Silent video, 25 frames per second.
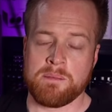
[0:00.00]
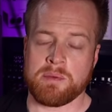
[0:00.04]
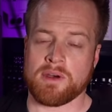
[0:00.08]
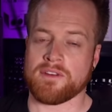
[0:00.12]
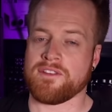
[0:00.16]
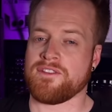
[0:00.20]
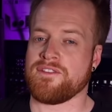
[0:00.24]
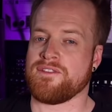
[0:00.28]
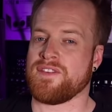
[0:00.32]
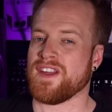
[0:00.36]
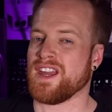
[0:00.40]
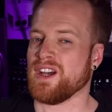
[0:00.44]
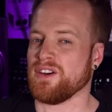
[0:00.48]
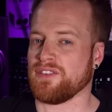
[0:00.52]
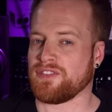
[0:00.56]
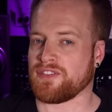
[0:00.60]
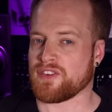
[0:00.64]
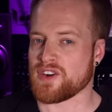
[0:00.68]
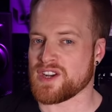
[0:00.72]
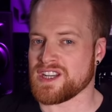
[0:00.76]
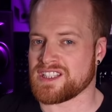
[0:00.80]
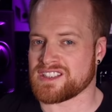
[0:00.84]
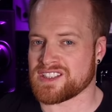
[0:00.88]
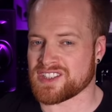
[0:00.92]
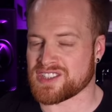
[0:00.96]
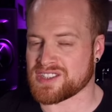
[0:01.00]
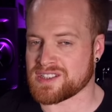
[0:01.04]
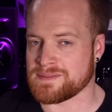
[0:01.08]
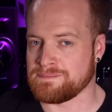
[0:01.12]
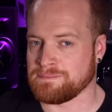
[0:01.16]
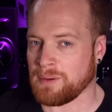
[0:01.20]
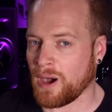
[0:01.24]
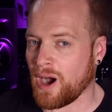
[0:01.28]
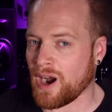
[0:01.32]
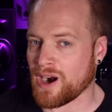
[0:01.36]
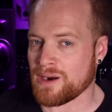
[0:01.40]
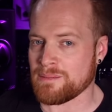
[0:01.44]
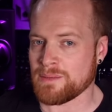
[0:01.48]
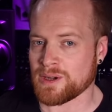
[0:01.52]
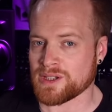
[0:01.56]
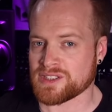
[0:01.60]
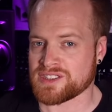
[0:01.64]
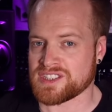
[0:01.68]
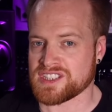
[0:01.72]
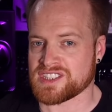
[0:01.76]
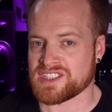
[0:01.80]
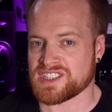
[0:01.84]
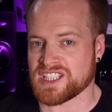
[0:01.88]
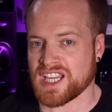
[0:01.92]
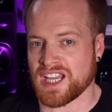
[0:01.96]
but feel free to spar amongst
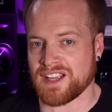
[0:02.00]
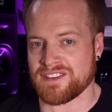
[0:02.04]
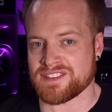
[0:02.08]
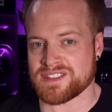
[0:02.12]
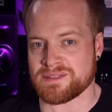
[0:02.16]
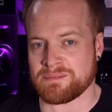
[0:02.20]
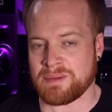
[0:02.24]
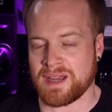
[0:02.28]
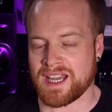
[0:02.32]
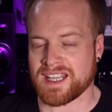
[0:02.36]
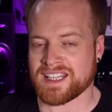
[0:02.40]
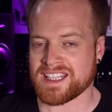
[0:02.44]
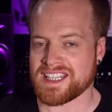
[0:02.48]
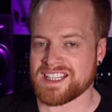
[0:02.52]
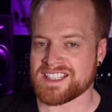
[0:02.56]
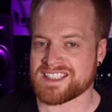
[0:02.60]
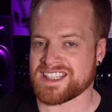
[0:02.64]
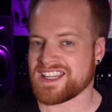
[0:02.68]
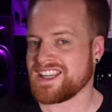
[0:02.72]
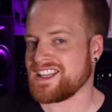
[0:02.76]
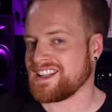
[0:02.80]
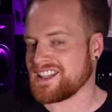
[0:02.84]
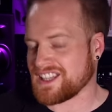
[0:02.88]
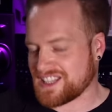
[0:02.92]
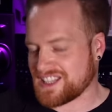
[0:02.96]
yourselves about these in